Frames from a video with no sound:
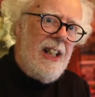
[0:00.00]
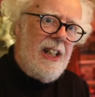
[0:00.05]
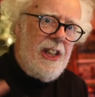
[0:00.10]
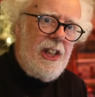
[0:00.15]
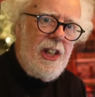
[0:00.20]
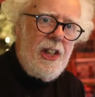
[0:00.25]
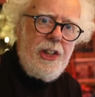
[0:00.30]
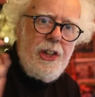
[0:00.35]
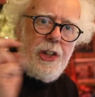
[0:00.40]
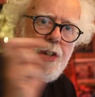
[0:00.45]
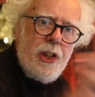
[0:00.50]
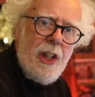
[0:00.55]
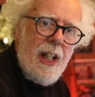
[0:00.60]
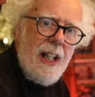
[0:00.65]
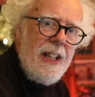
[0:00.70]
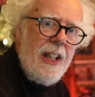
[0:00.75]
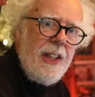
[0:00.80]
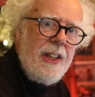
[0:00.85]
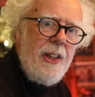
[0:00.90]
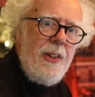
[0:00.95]
You're
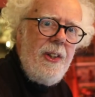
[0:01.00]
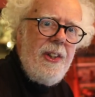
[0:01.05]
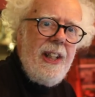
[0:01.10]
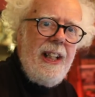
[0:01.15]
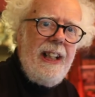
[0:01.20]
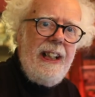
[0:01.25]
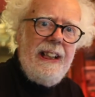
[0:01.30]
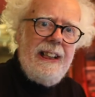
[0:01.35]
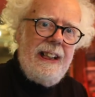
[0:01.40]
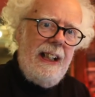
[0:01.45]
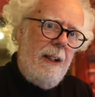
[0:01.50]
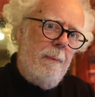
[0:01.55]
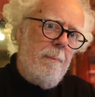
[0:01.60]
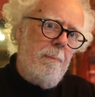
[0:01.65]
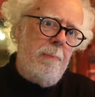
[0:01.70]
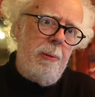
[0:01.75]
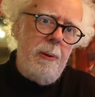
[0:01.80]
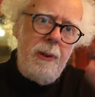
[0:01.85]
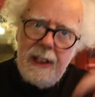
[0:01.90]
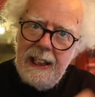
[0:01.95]
trying to do things that
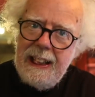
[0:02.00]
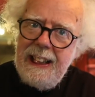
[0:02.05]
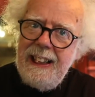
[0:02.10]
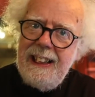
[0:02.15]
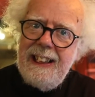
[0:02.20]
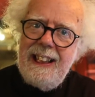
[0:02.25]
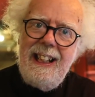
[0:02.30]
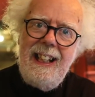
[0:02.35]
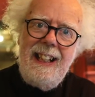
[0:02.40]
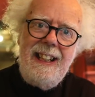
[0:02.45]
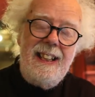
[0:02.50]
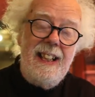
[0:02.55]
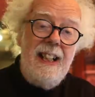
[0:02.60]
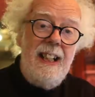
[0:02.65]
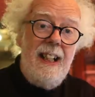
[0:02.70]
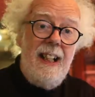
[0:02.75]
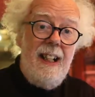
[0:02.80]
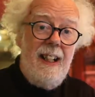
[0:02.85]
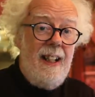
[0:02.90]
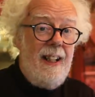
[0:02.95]
please it,
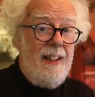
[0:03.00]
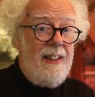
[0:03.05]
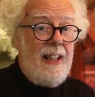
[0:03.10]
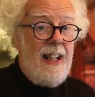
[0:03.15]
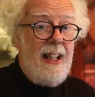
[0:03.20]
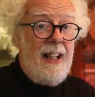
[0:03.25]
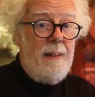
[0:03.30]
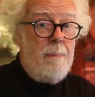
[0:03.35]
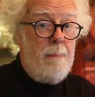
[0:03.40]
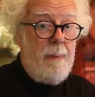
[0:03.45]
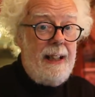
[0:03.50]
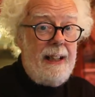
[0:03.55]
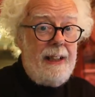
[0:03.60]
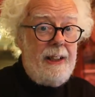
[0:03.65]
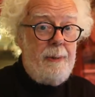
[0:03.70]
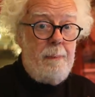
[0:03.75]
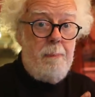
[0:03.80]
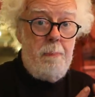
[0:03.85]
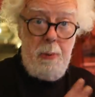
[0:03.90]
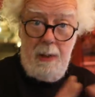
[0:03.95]
and that
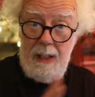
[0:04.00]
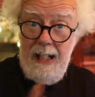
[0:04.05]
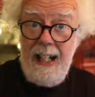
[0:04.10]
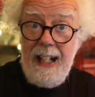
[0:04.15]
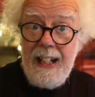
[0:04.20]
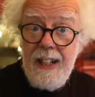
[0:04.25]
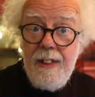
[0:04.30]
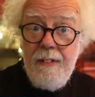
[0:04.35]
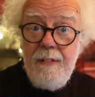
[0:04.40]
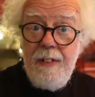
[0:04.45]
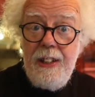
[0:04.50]
makes bland